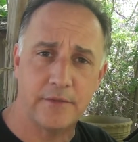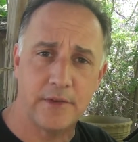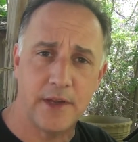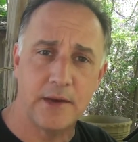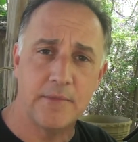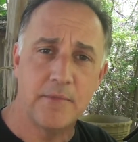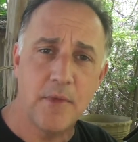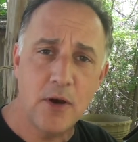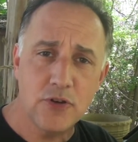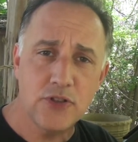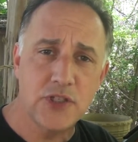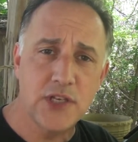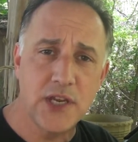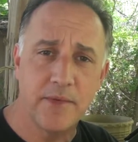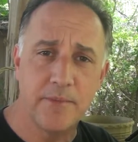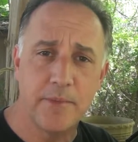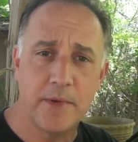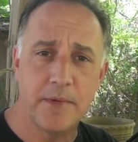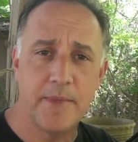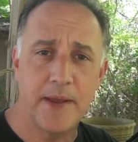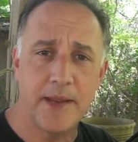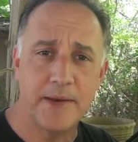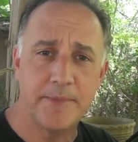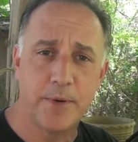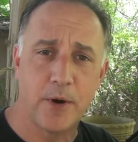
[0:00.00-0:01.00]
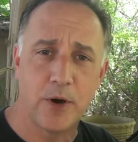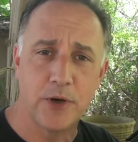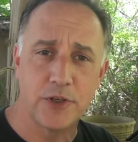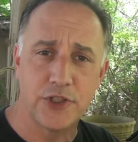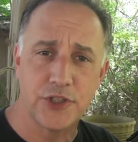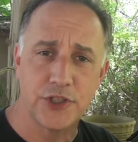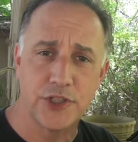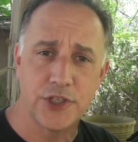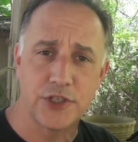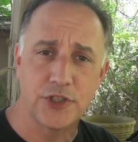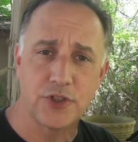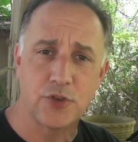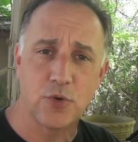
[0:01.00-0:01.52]
and most of them have made
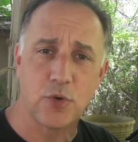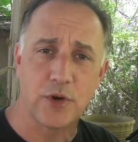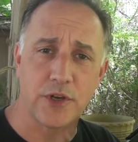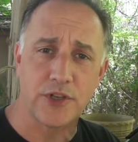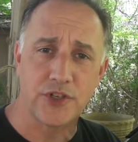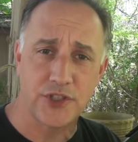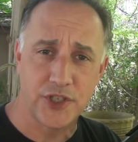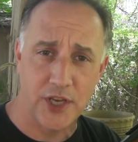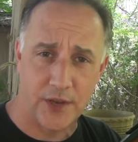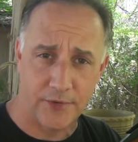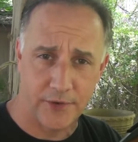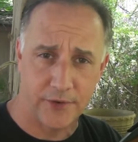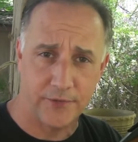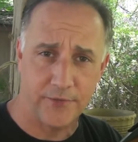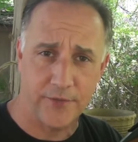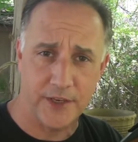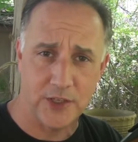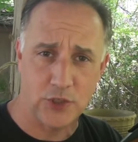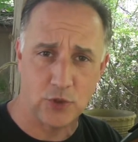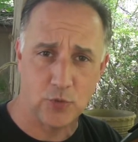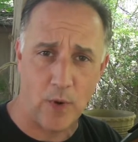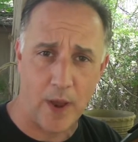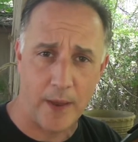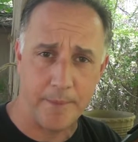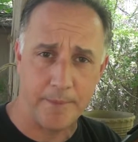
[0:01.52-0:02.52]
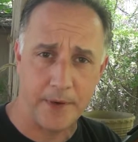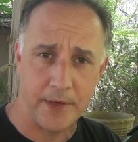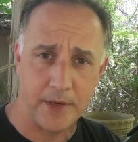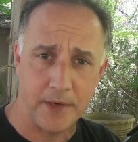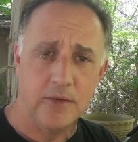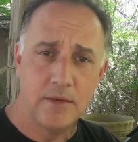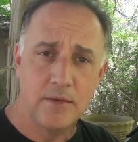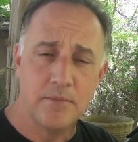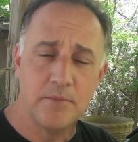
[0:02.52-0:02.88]
purchases toward a self-defense weapon.